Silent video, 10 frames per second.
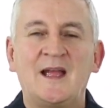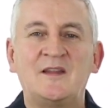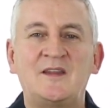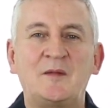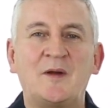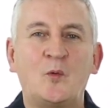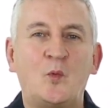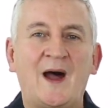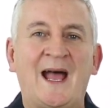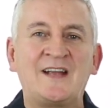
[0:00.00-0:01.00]
and think about
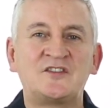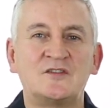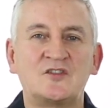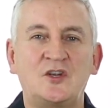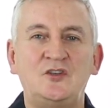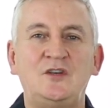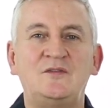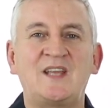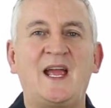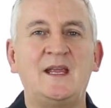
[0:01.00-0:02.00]
what actions can
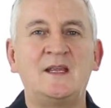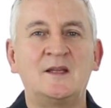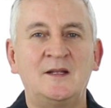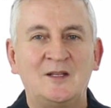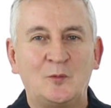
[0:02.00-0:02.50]
you take,